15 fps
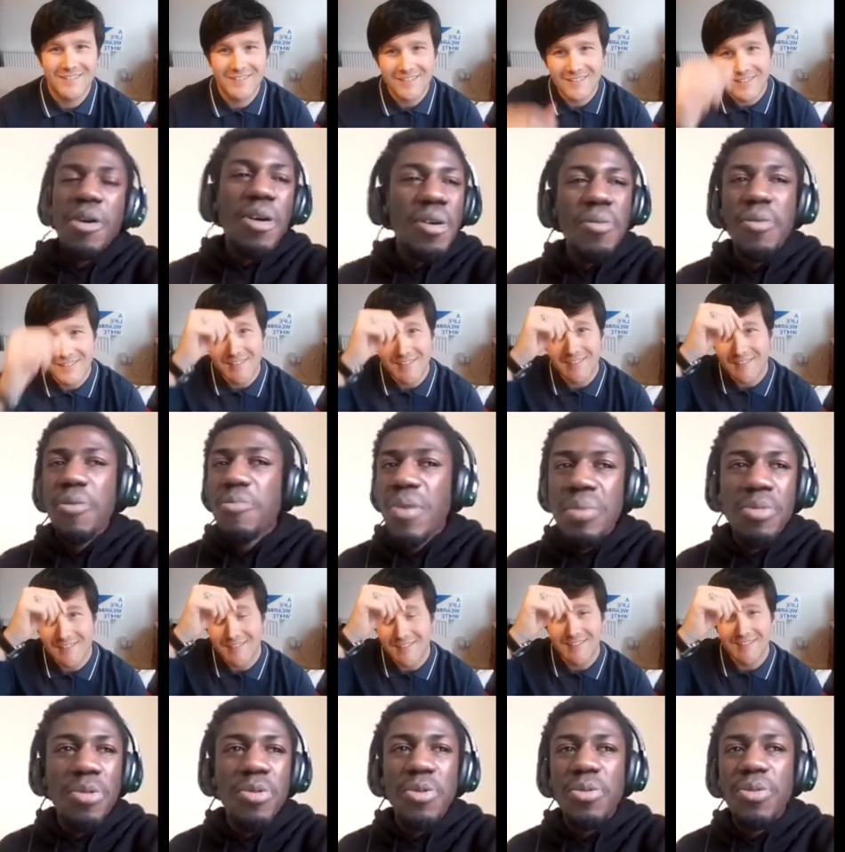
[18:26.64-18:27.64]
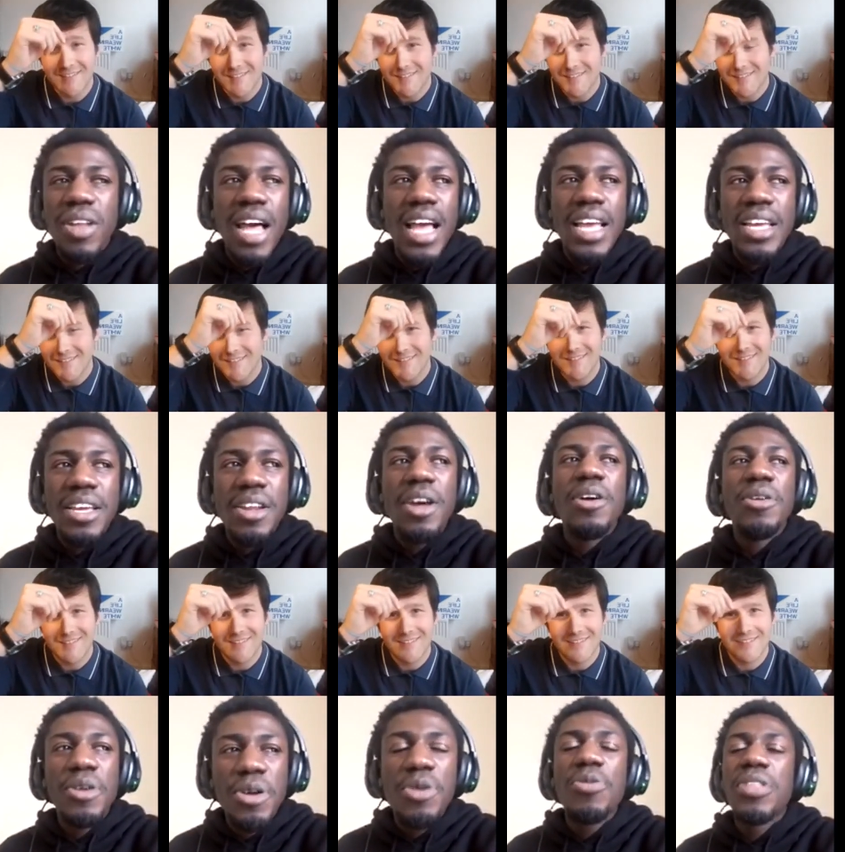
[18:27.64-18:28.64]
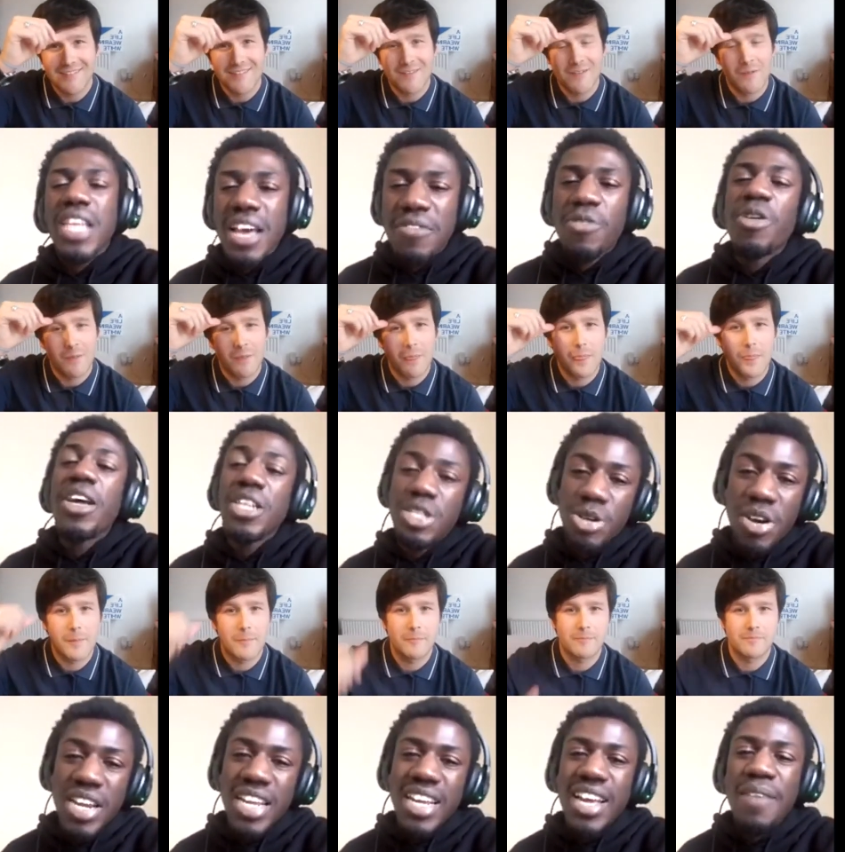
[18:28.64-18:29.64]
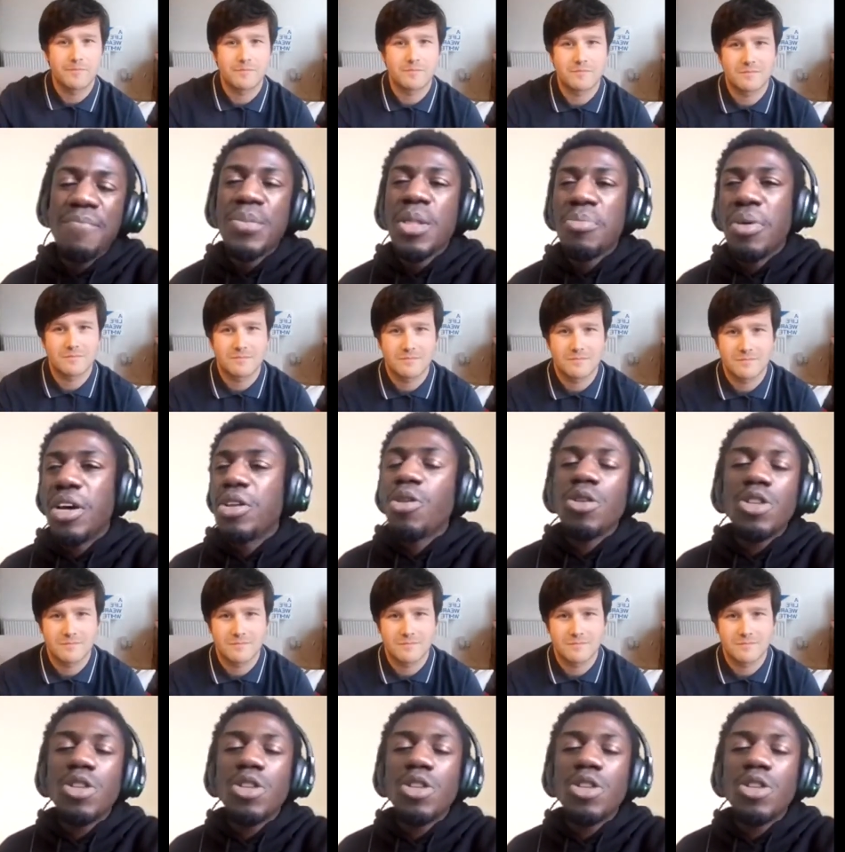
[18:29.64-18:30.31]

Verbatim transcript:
Speaker 1: people like, you know, who were there for it enjoyed it, but not too many